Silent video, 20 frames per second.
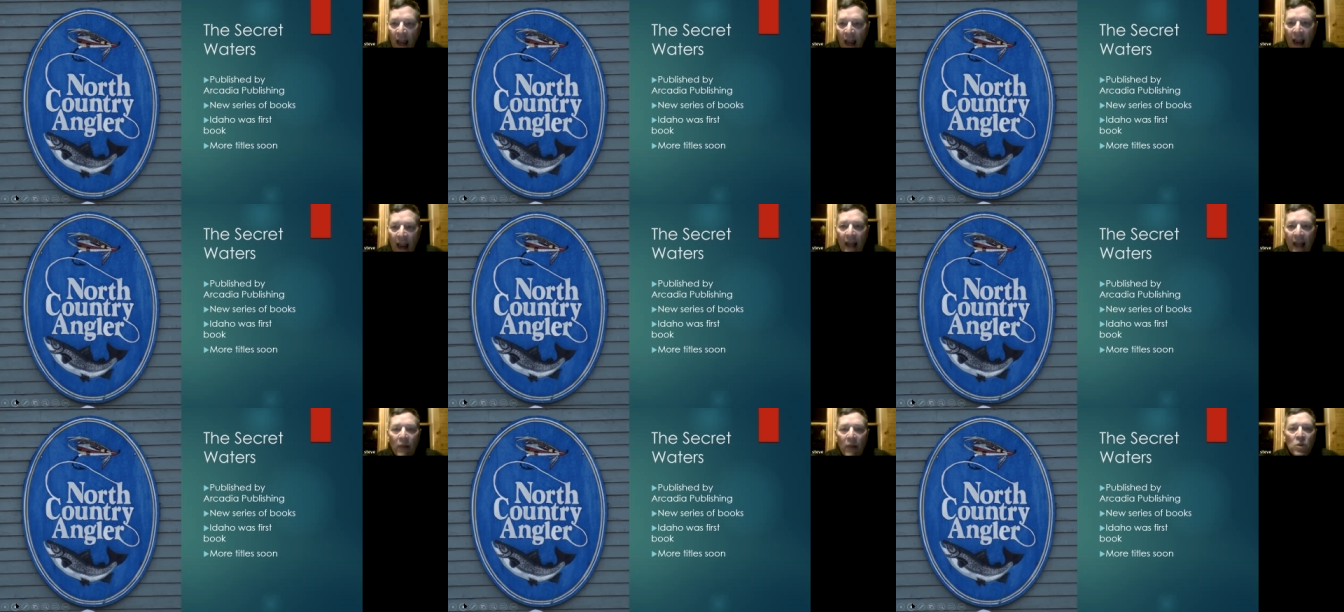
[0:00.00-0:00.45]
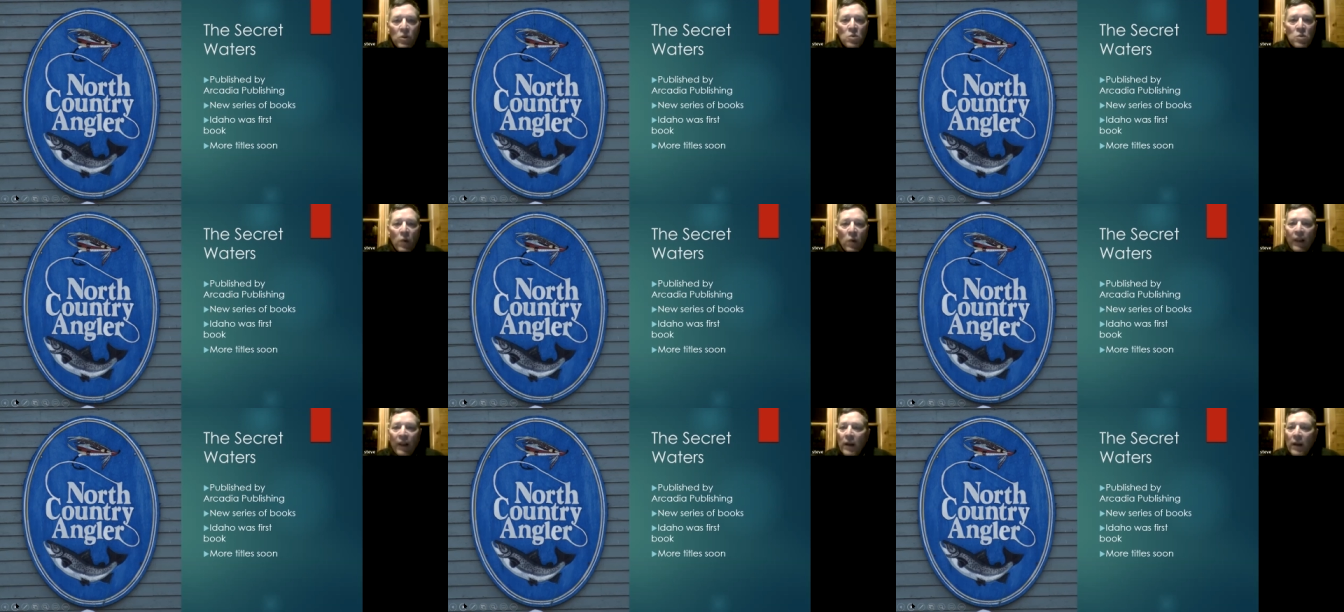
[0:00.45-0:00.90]
and it was
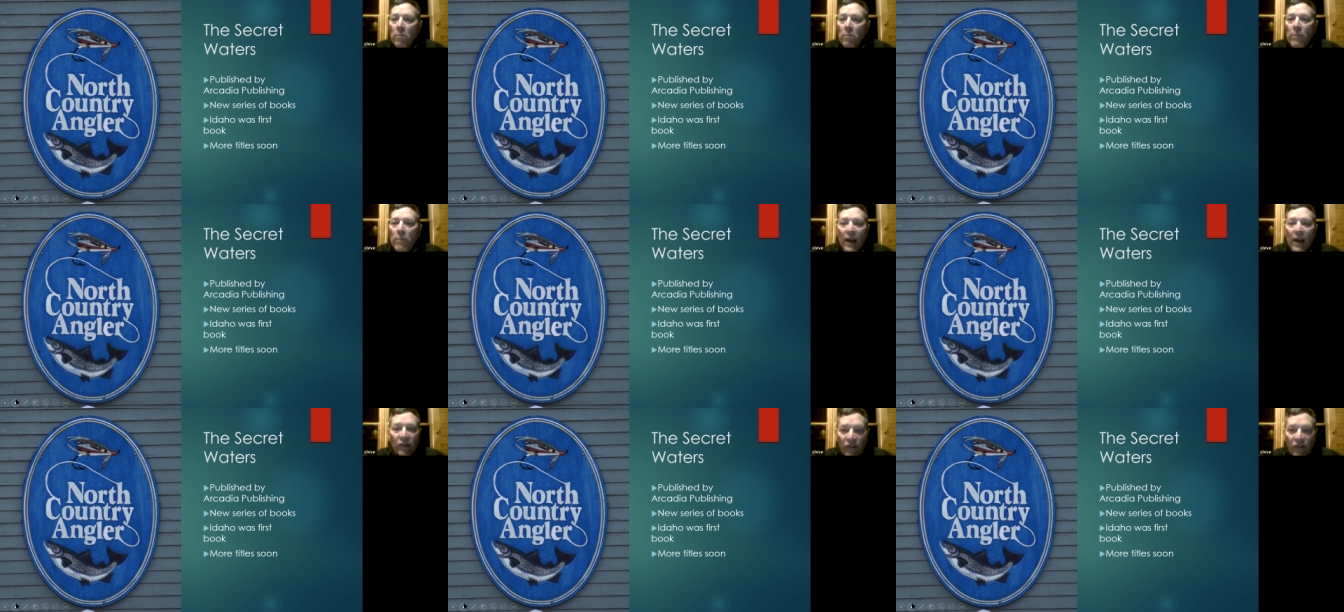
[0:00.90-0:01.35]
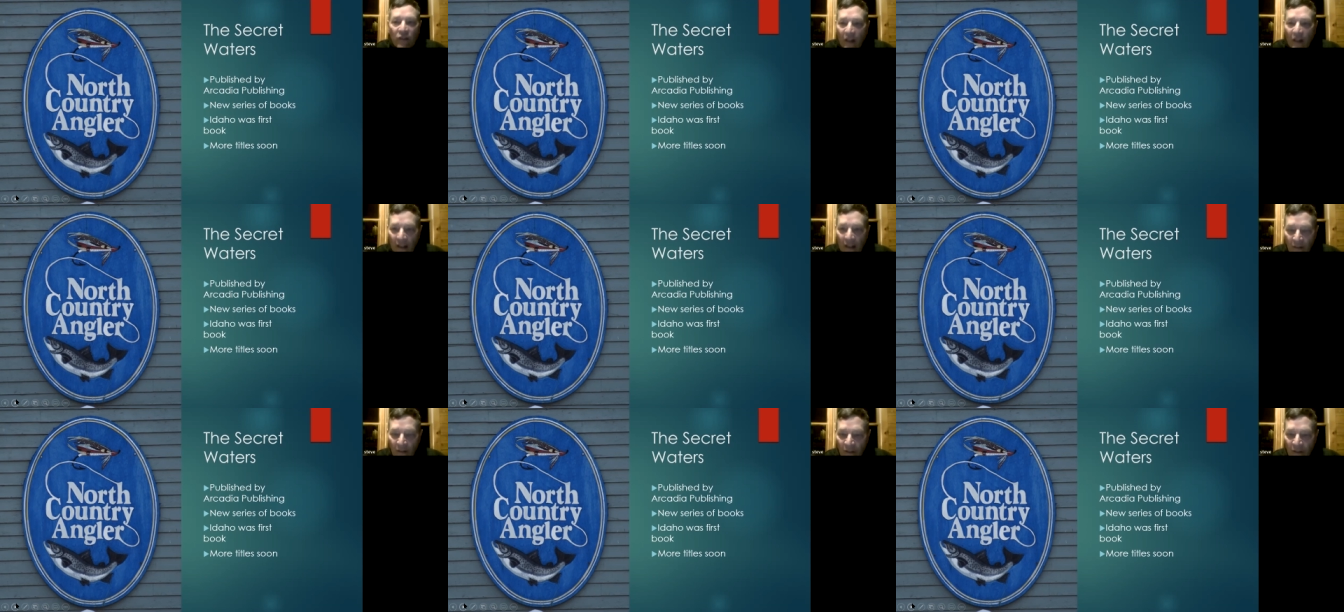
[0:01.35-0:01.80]
one of their best
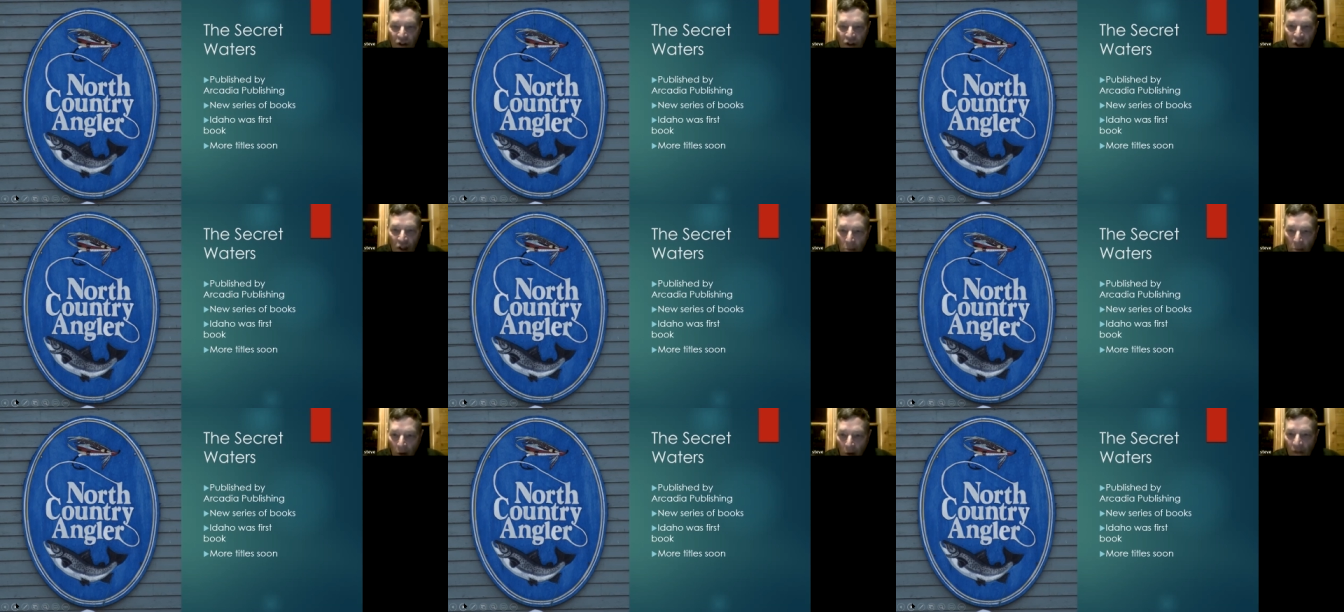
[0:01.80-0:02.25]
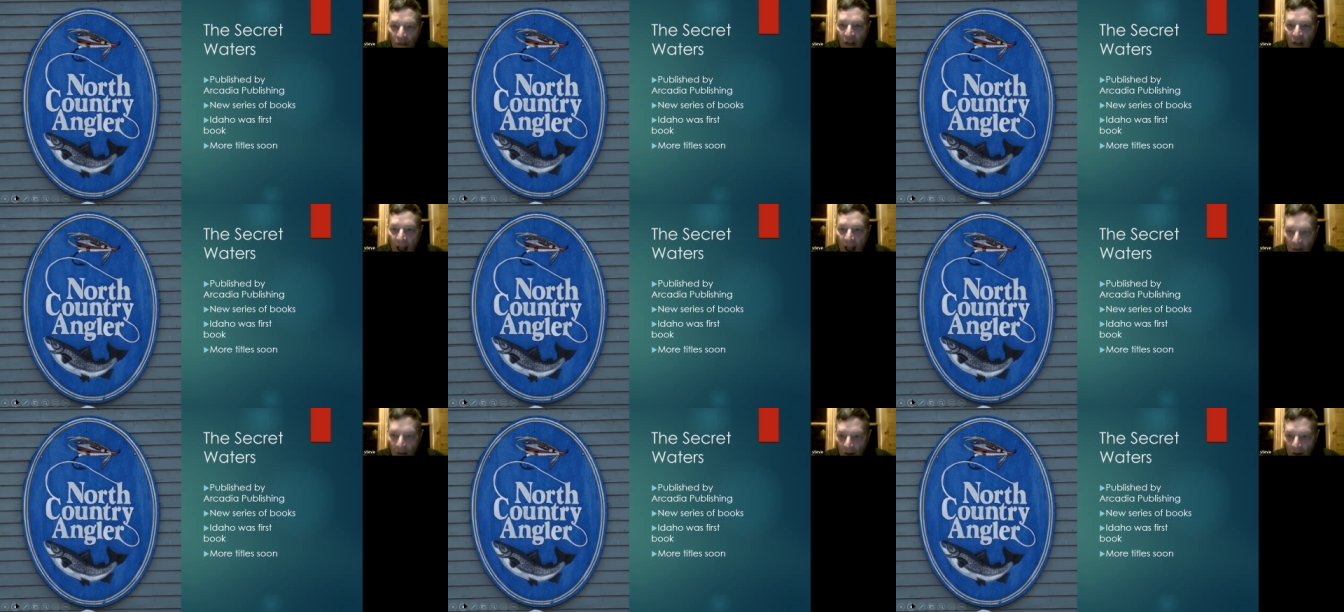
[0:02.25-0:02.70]
selling fishing books
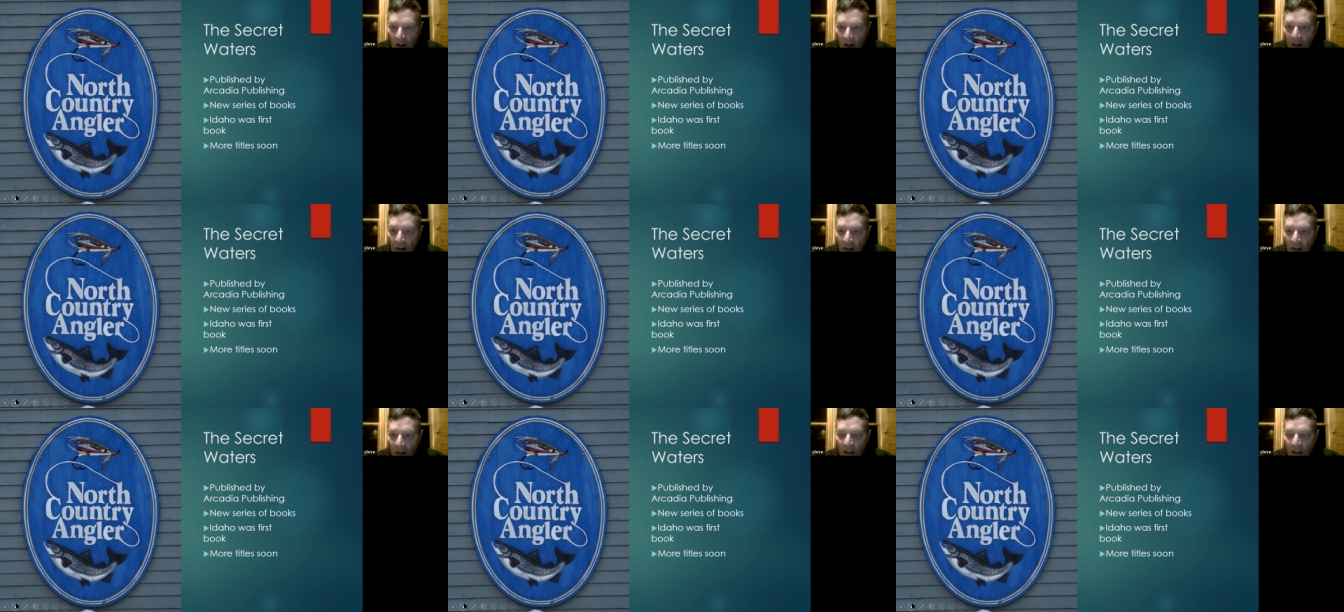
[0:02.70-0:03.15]
ever.